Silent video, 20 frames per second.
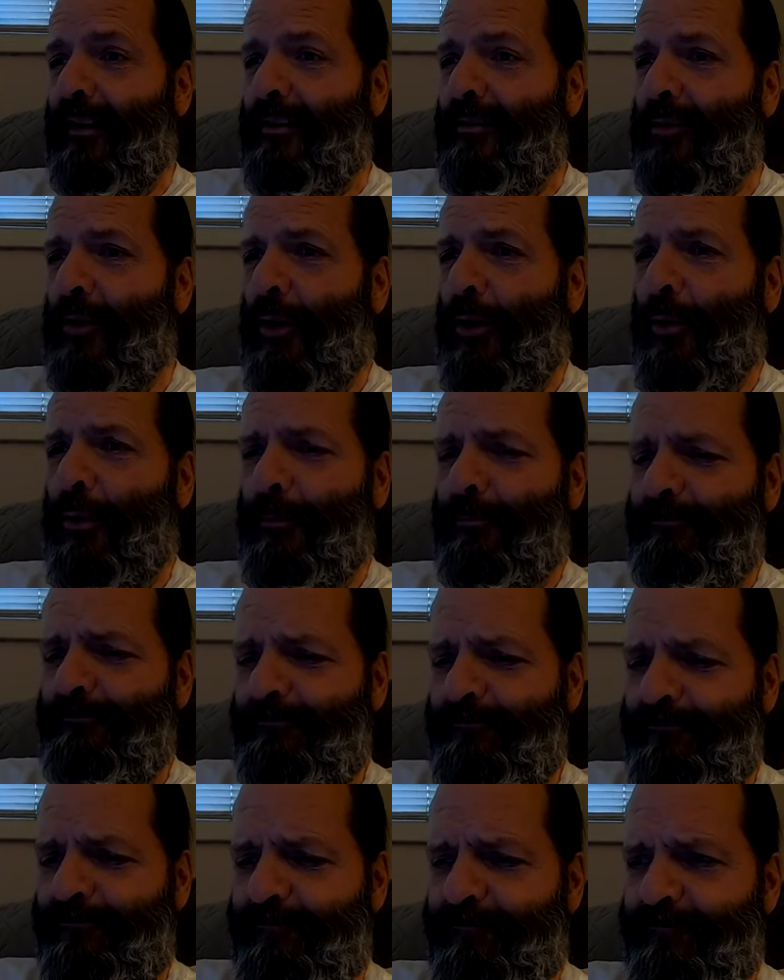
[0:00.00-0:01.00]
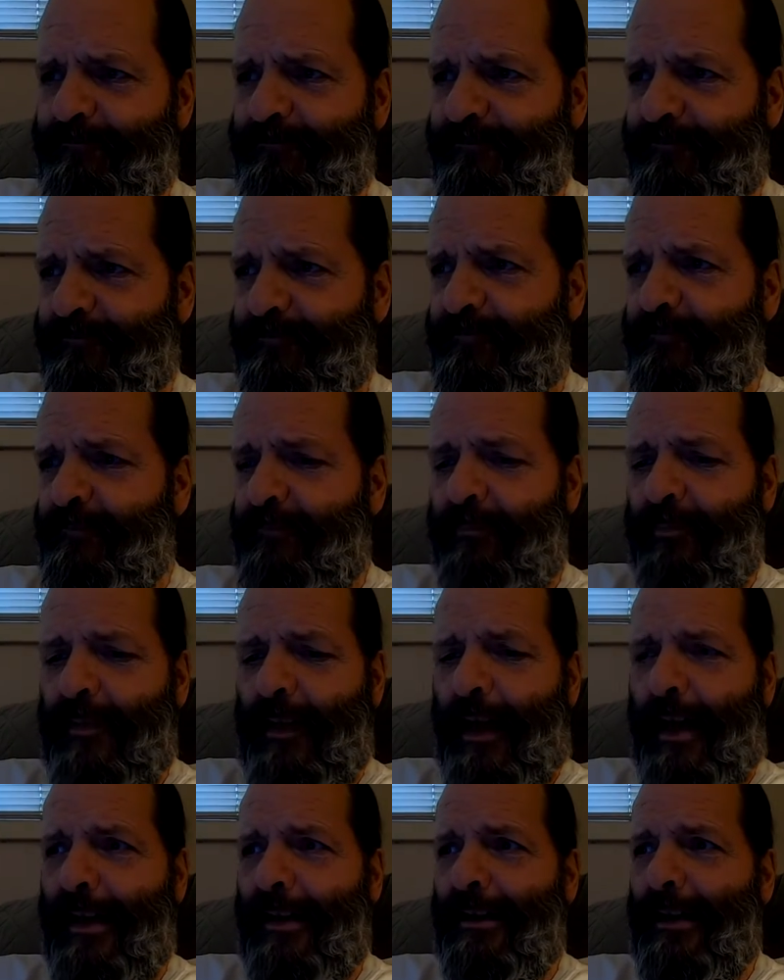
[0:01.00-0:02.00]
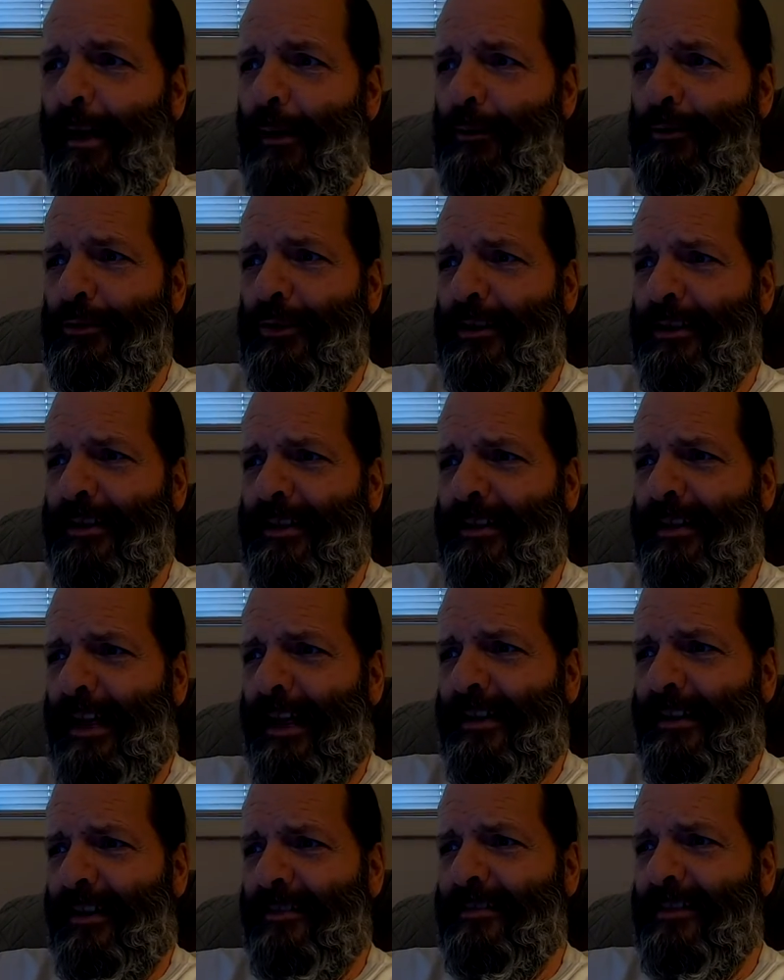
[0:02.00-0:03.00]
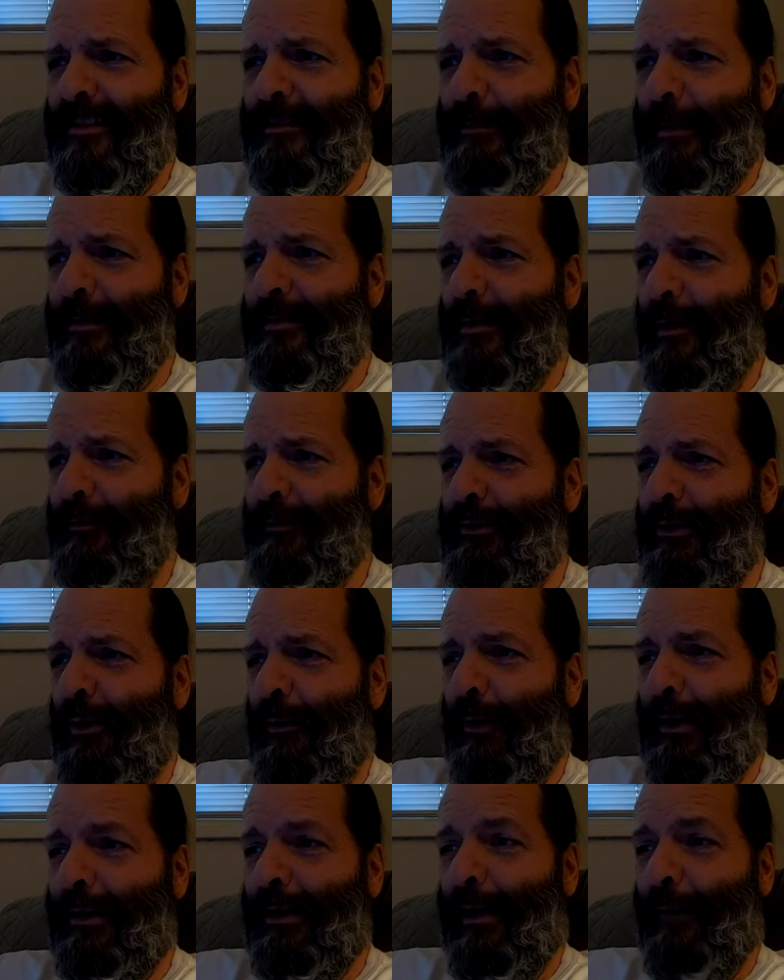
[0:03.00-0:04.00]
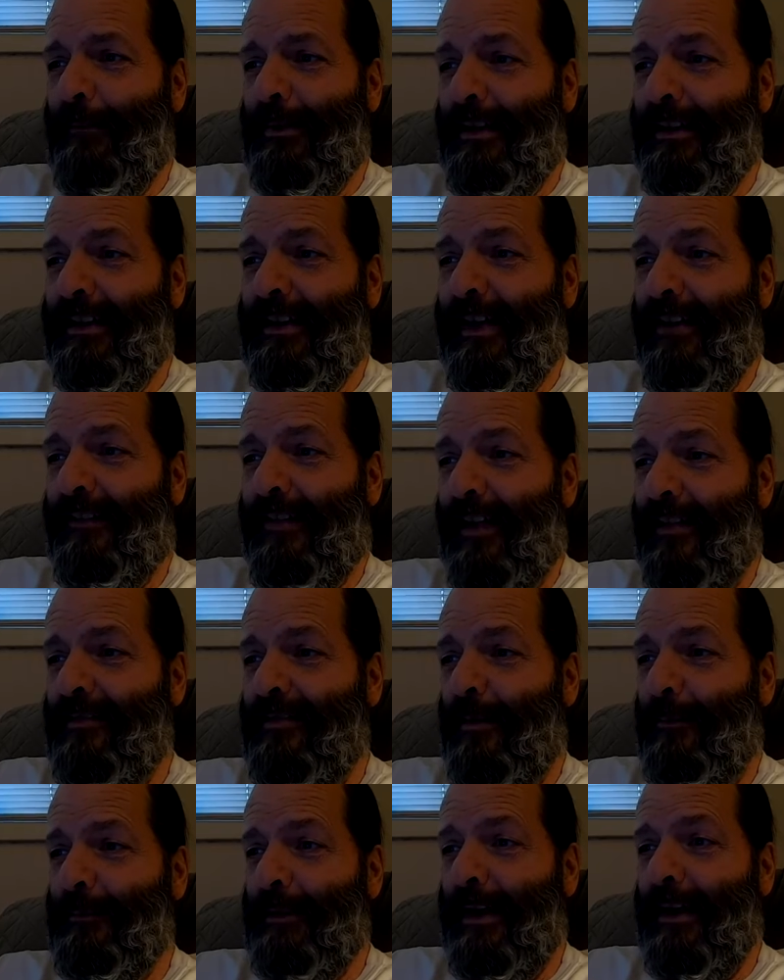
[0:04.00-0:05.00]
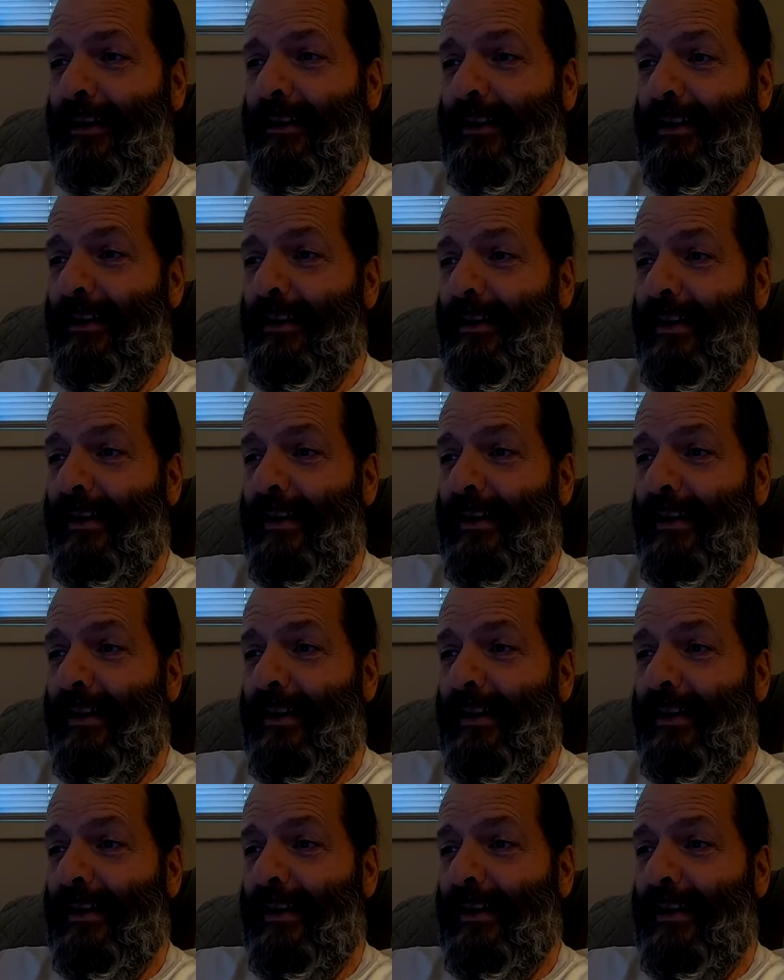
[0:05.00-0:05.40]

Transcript: So I was looking at that and I said to myself, you know what, I'm going to get that someday.